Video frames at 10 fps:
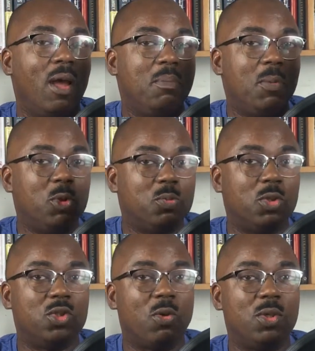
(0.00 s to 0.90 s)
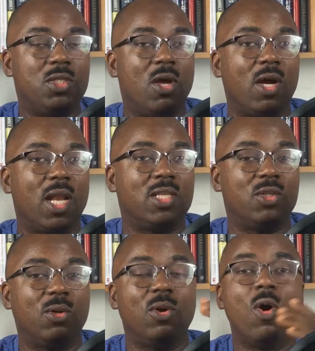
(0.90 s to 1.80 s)
people's position within the
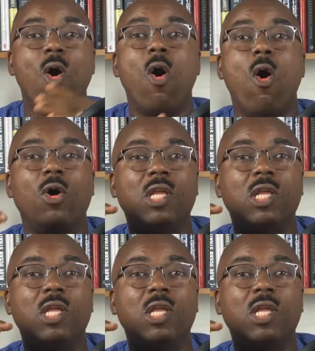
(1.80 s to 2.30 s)
organization or